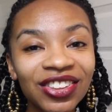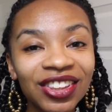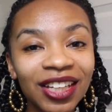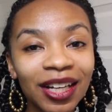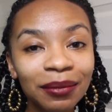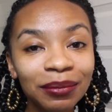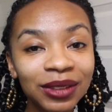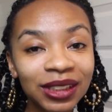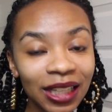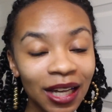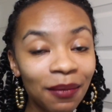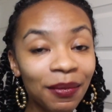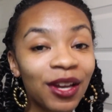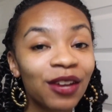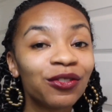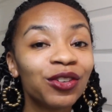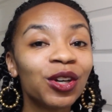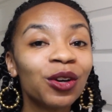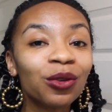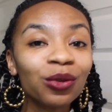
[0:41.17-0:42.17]
a thumbs up
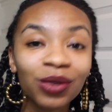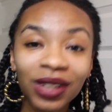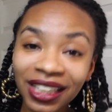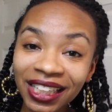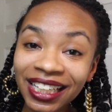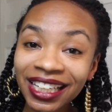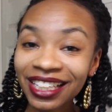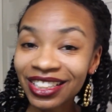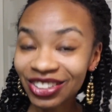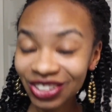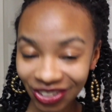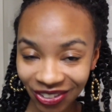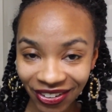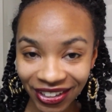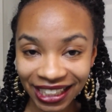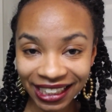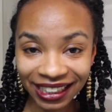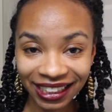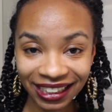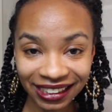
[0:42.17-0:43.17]
if you're really
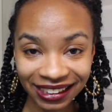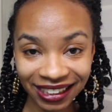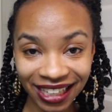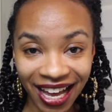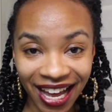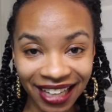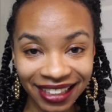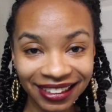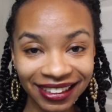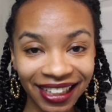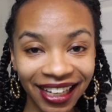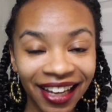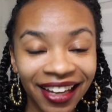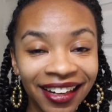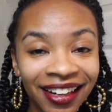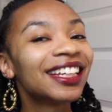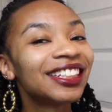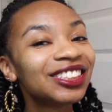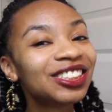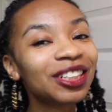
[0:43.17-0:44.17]
enjoying this
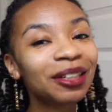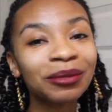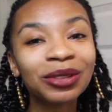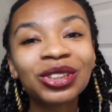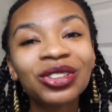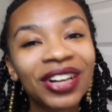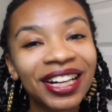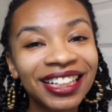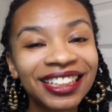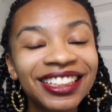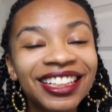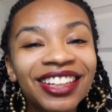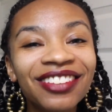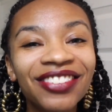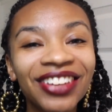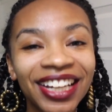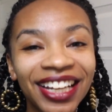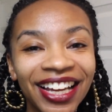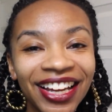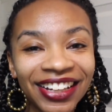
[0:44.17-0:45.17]
content. Let's jump straight into the
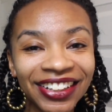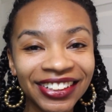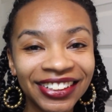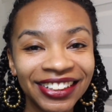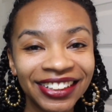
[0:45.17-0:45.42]
video.